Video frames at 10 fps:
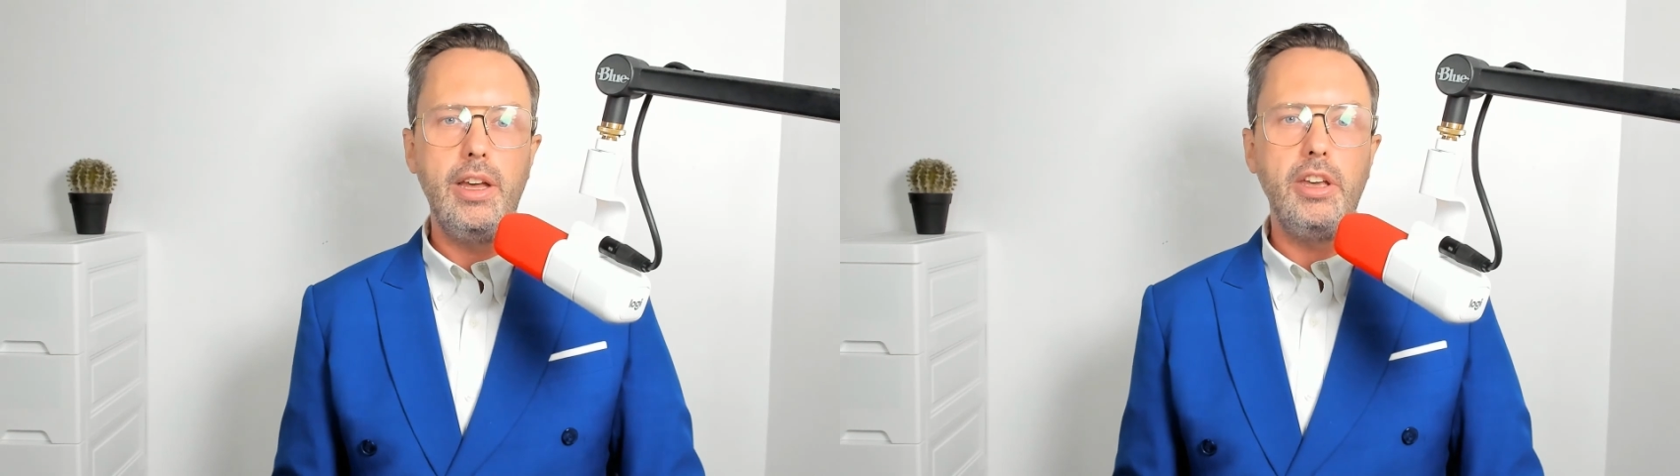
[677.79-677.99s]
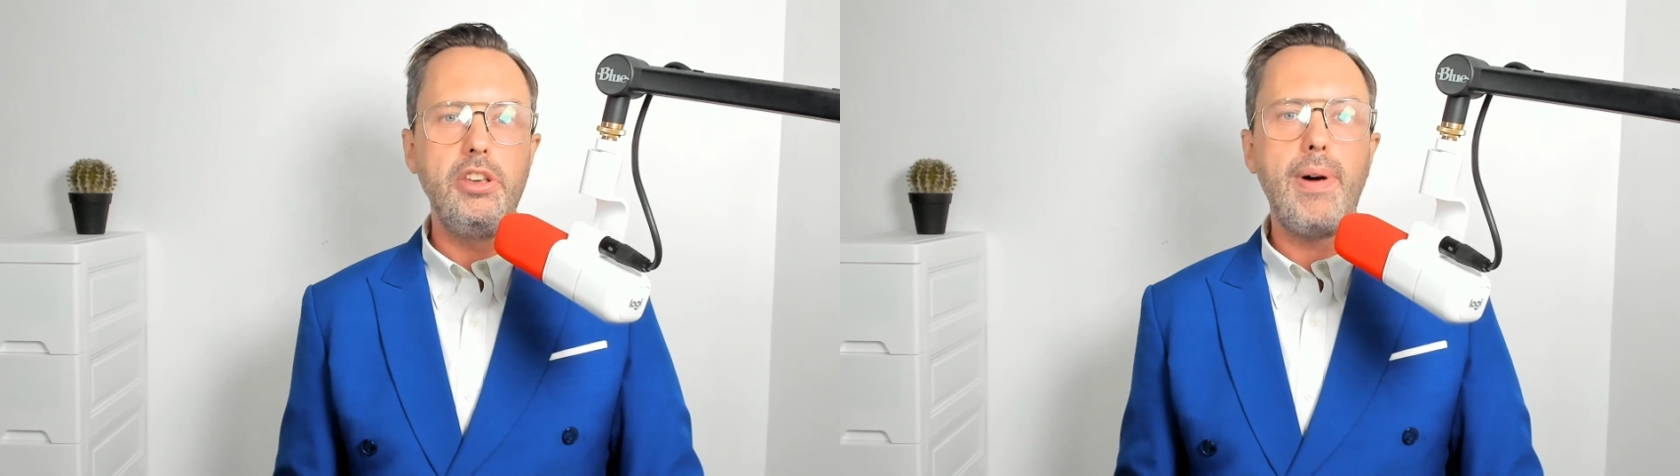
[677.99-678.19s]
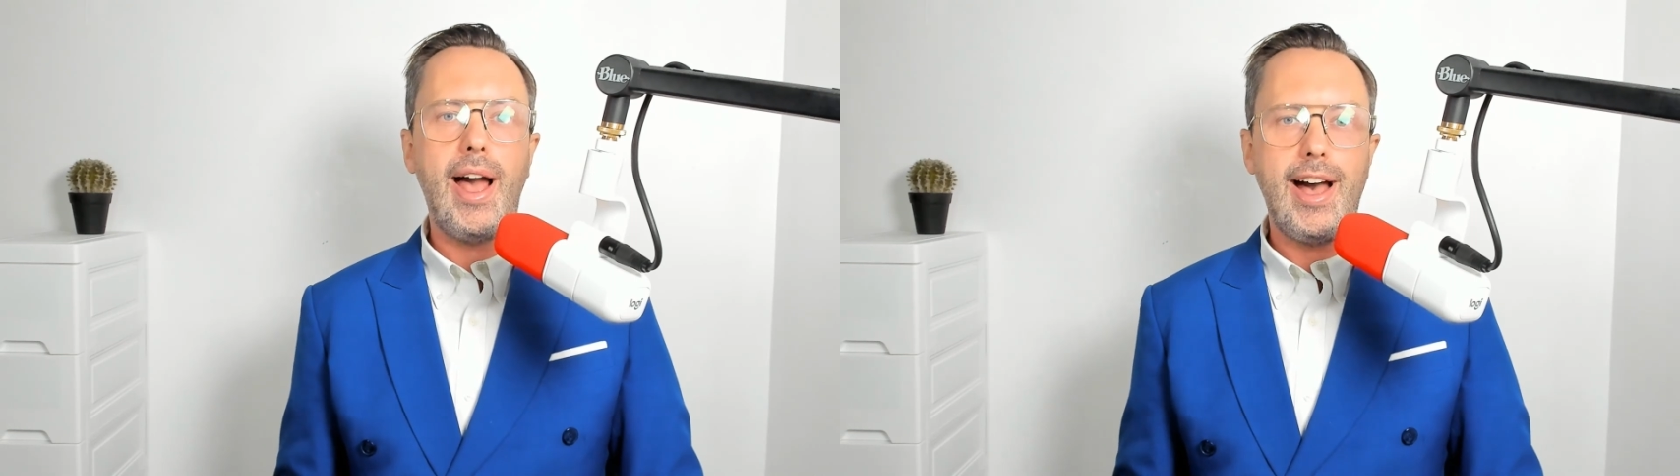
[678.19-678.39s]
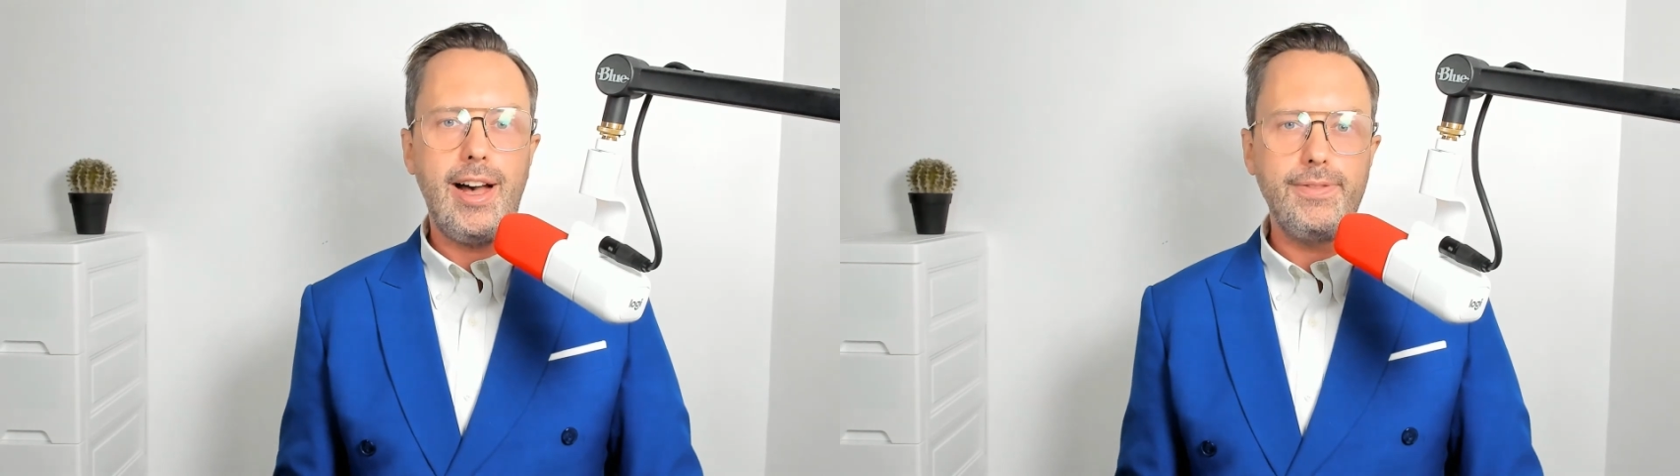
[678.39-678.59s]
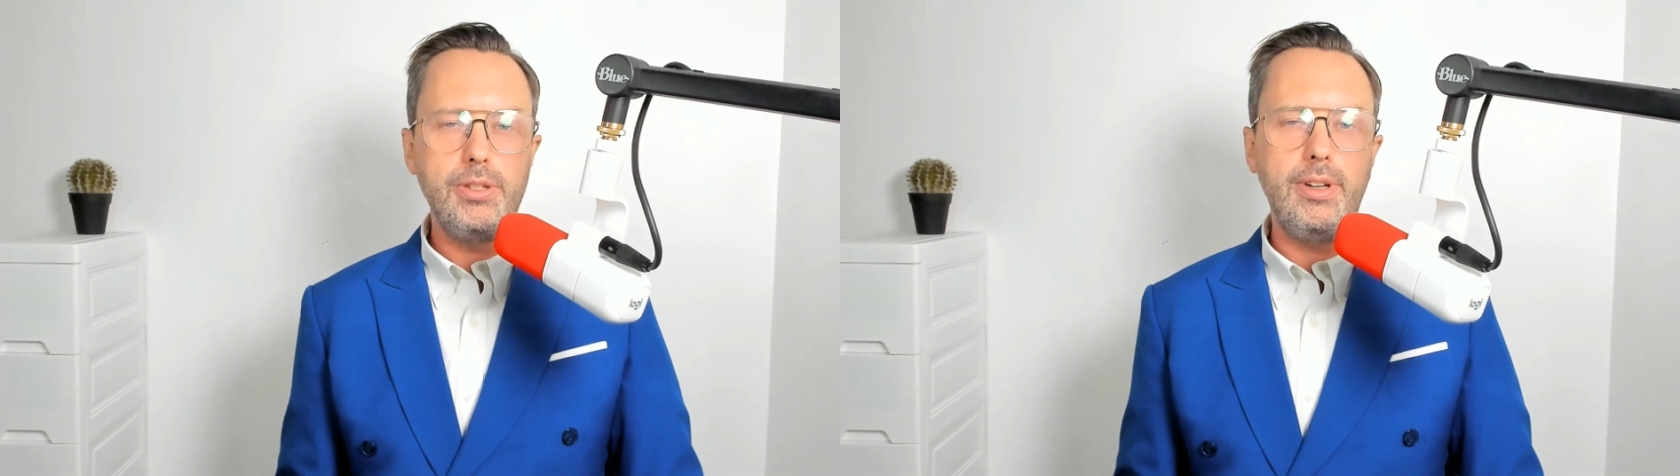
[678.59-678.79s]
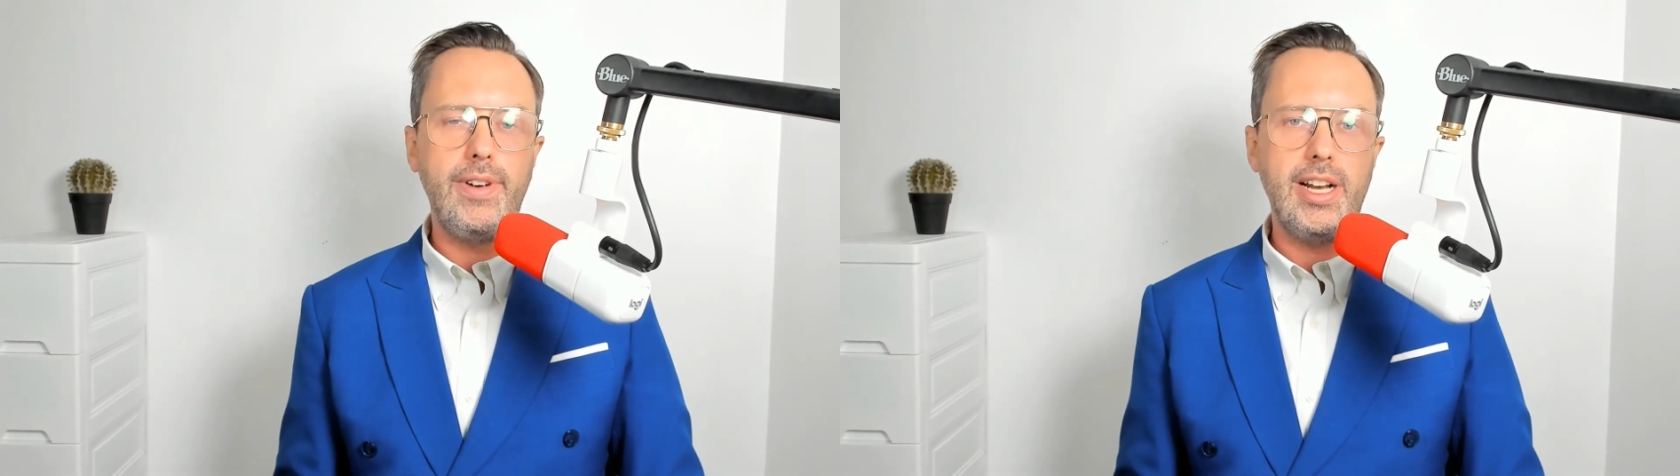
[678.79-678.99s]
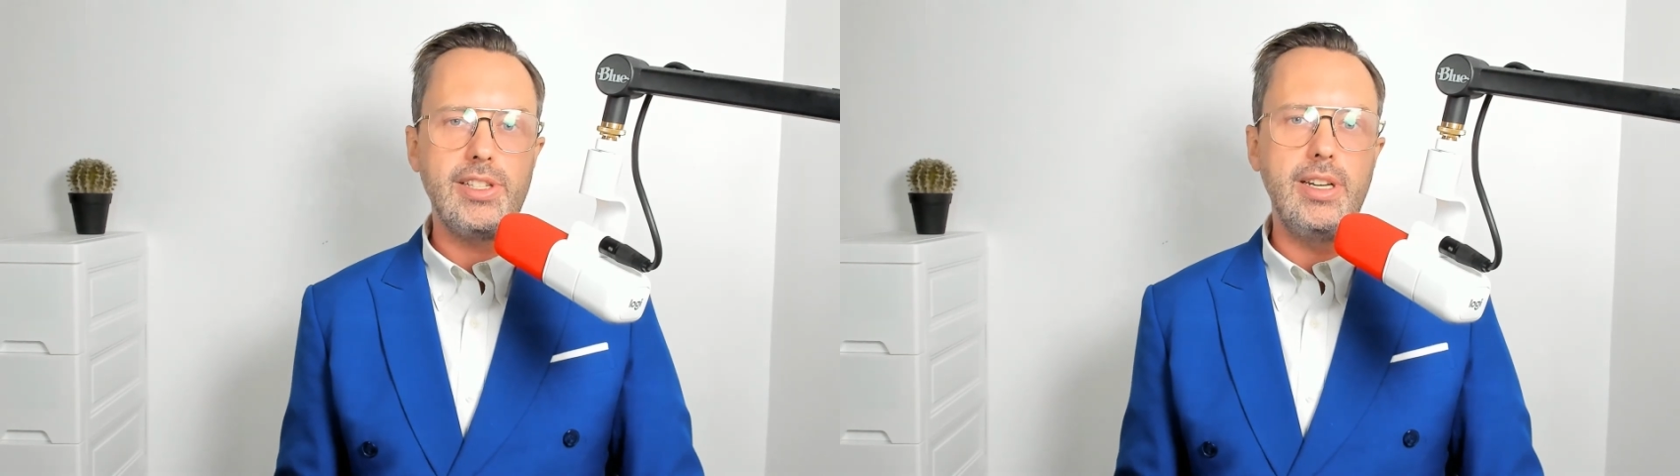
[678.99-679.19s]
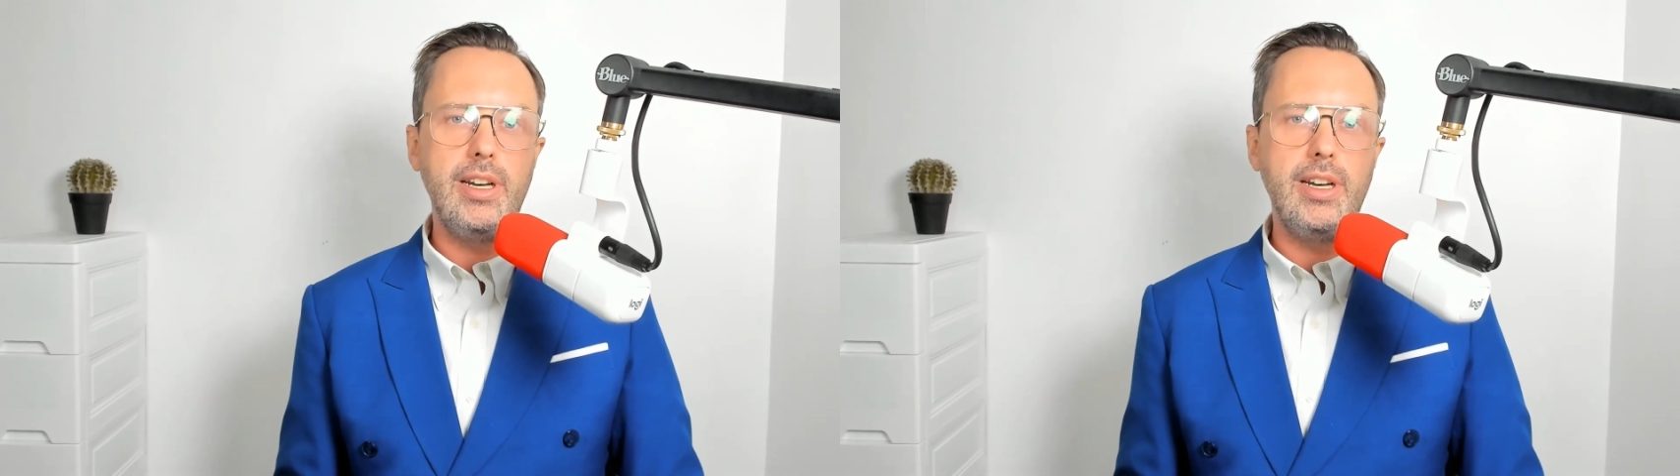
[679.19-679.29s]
you have to invest in